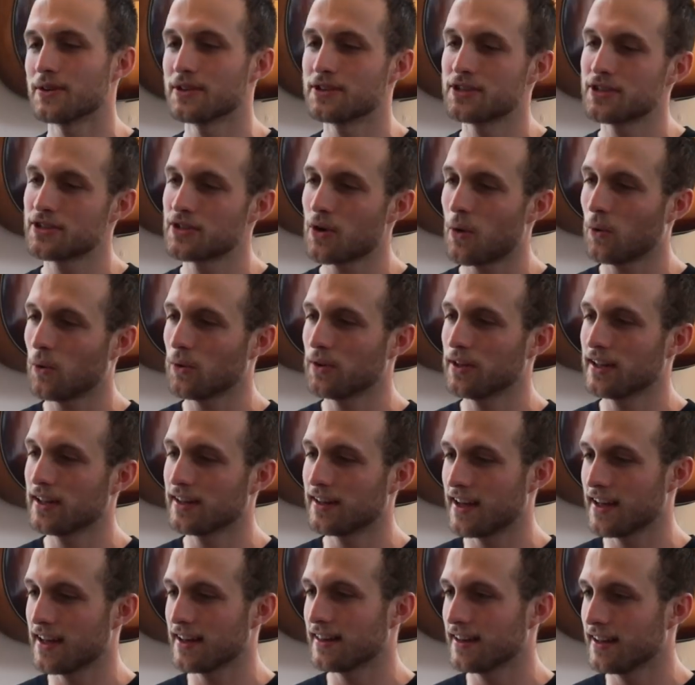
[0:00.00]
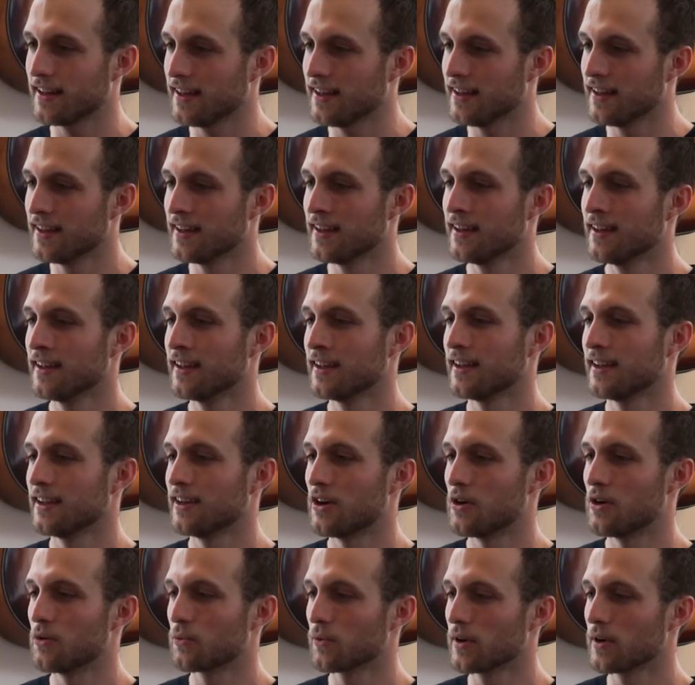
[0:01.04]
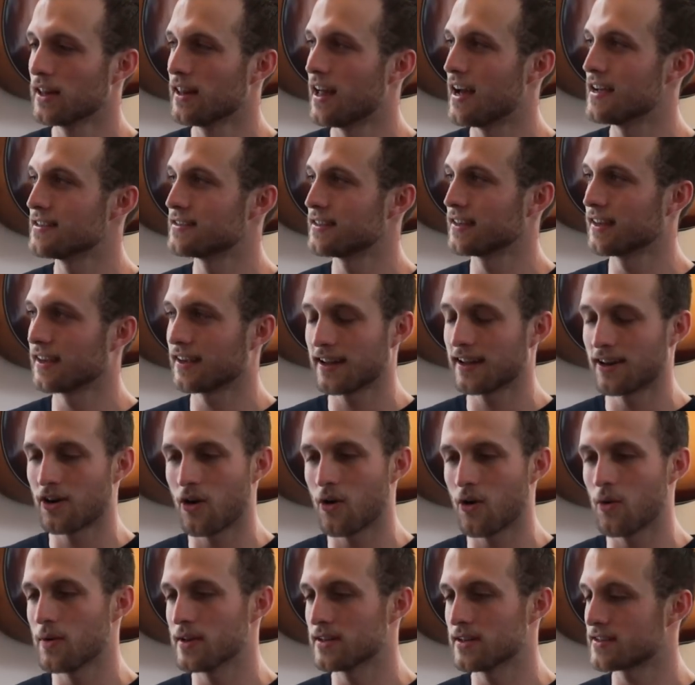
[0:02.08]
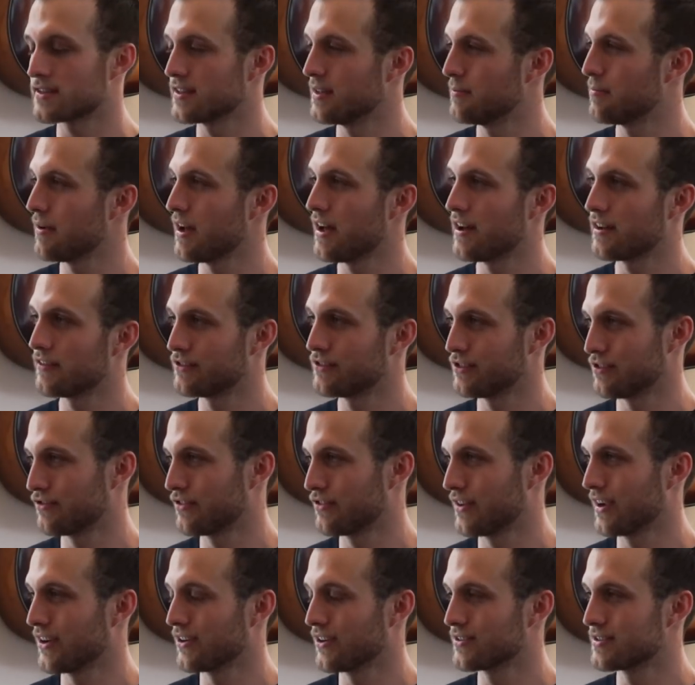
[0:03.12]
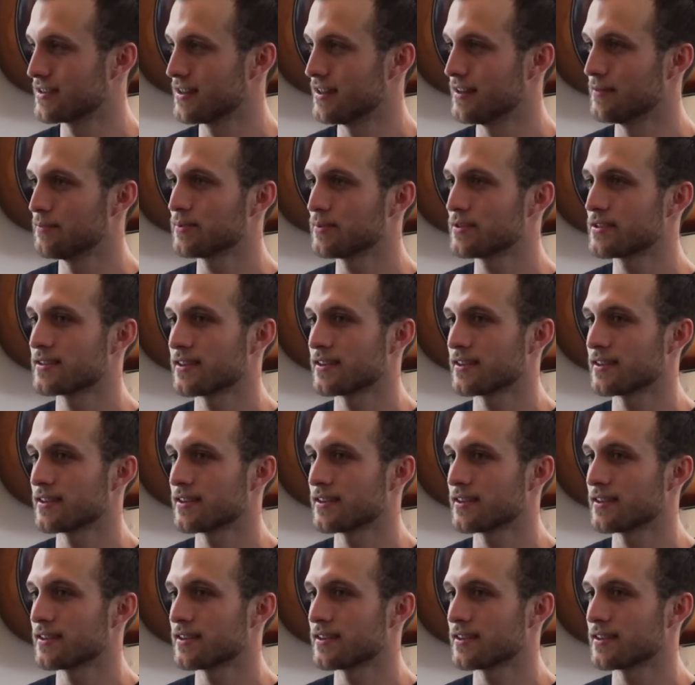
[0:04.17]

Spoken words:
So just holding lightly, you know, realizing it can always slip out of your fingertips.